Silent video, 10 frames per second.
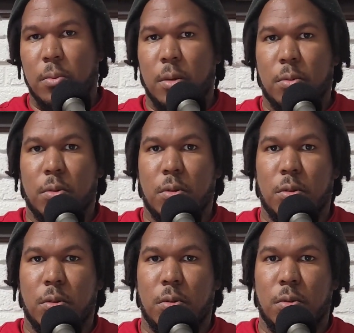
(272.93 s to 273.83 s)
people
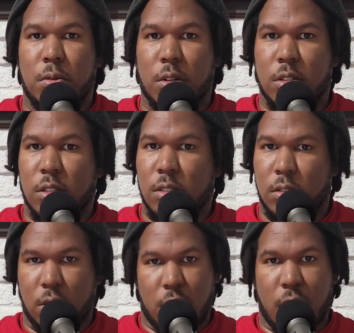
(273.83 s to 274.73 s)
who are just,